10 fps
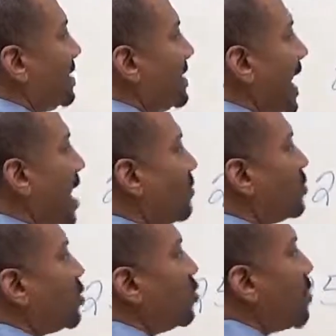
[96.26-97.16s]
down
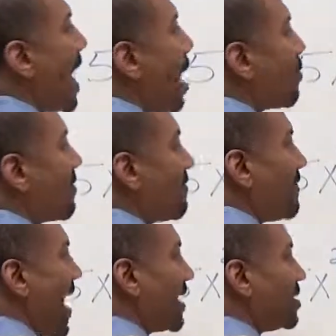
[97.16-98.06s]
to our
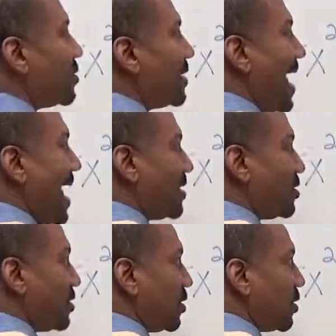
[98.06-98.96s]
factored
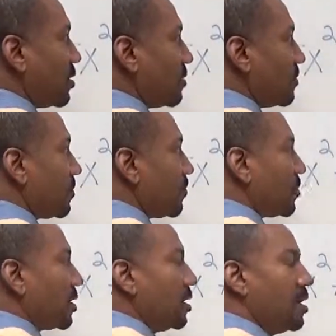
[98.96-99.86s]
answer.
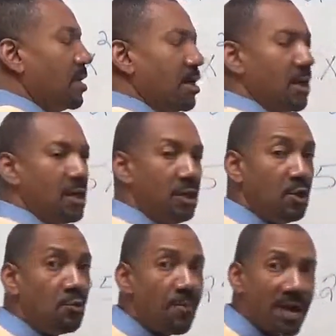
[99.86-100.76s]

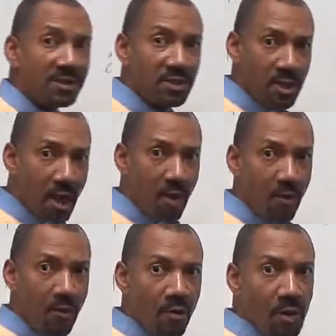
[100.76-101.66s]
You must
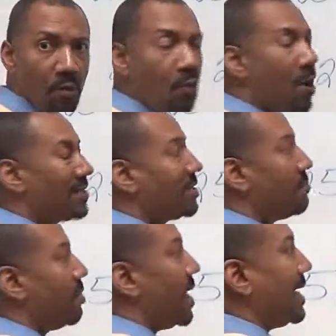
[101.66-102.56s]
know what to
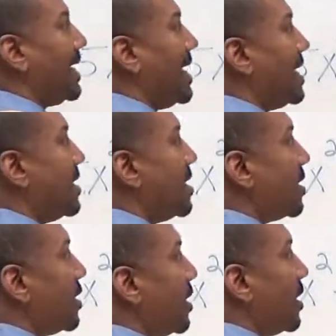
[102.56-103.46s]
plug in
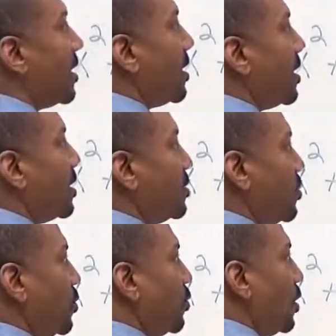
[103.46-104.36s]

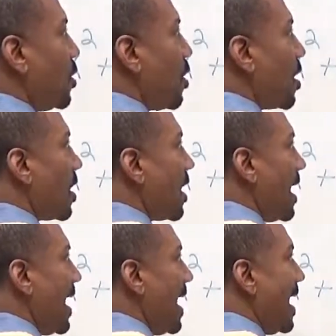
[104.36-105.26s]
to your
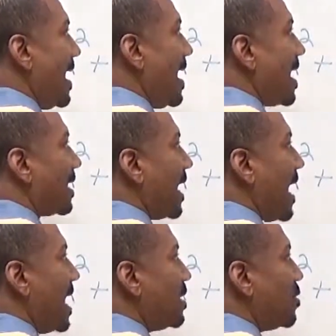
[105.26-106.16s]
A
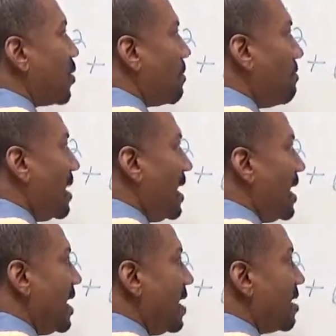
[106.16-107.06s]
and your
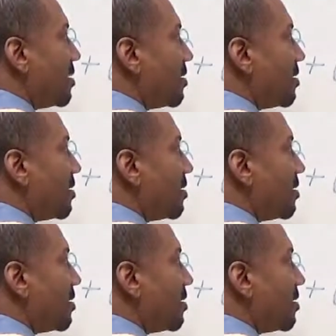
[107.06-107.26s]
B